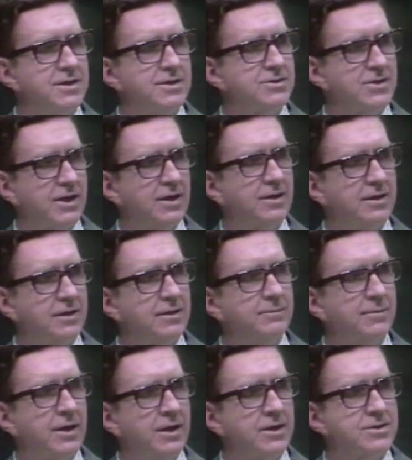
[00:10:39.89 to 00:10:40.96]
He said, a little
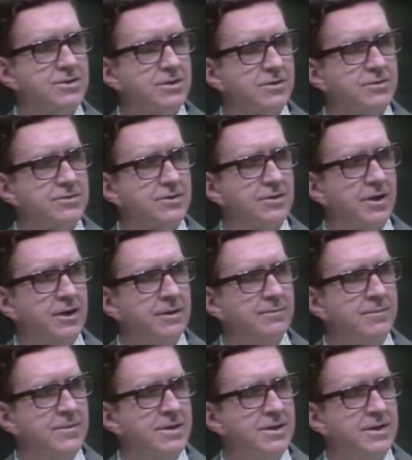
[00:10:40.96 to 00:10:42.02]
embarrassed, No, sir,
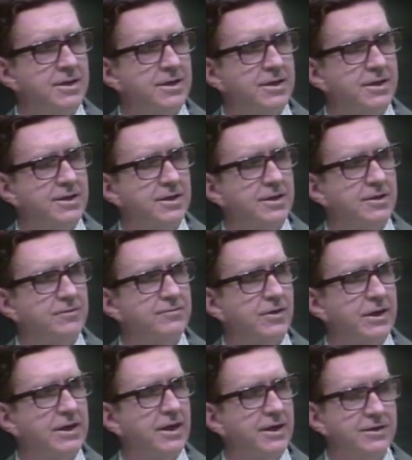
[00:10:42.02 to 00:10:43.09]
I'm
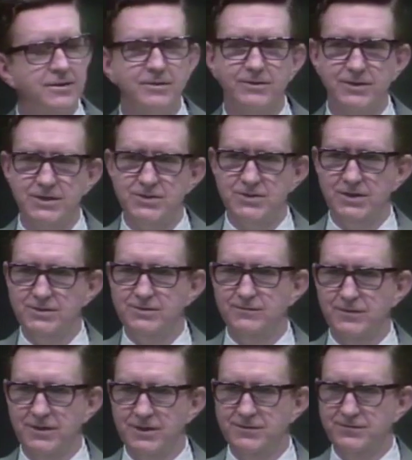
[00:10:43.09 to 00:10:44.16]
afraid I don't. He said,
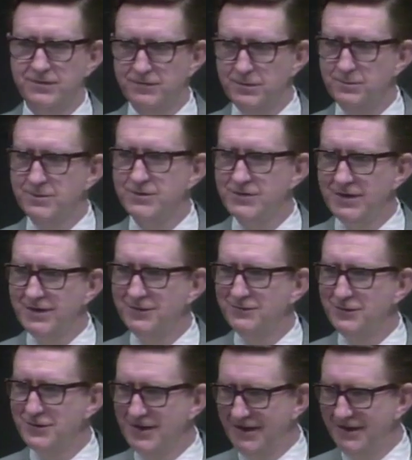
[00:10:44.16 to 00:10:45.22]
You've lost 50%
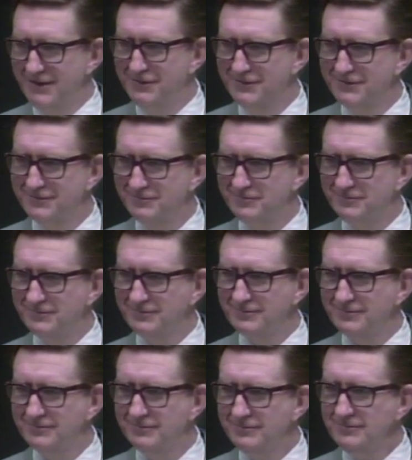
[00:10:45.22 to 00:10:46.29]
of your life.
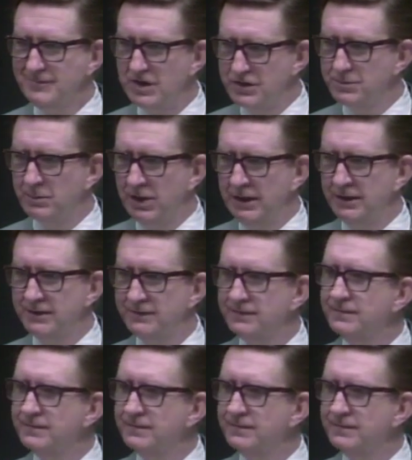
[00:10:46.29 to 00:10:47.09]
Smile.